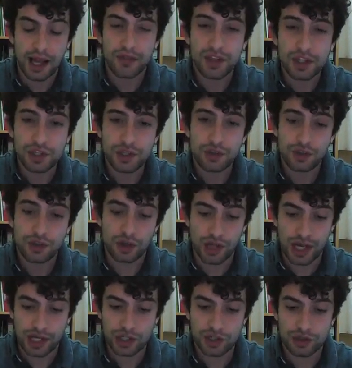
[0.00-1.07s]
These two
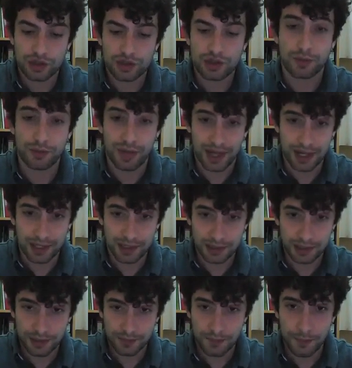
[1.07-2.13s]
collections
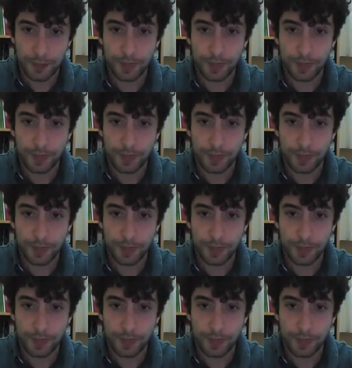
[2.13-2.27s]
combined